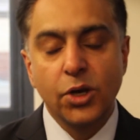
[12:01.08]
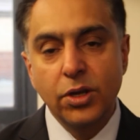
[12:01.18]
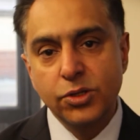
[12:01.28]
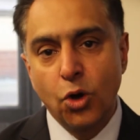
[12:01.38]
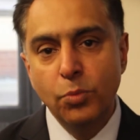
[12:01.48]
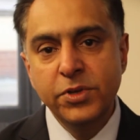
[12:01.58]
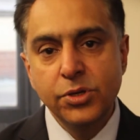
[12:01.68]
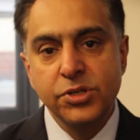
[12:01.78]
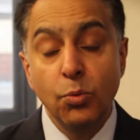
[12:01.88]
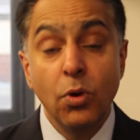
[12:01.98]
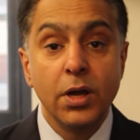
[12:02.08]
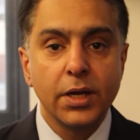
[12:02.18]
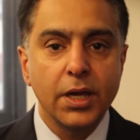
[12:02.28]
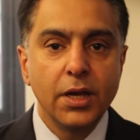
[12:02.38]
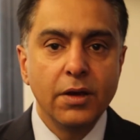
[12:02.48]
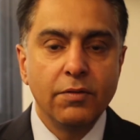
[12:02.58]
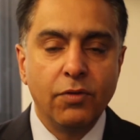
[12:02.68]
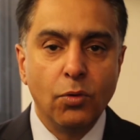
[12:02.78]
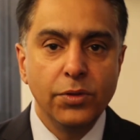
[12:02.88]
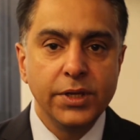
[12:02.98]
So Corbyn used to work
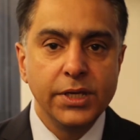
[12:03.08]
for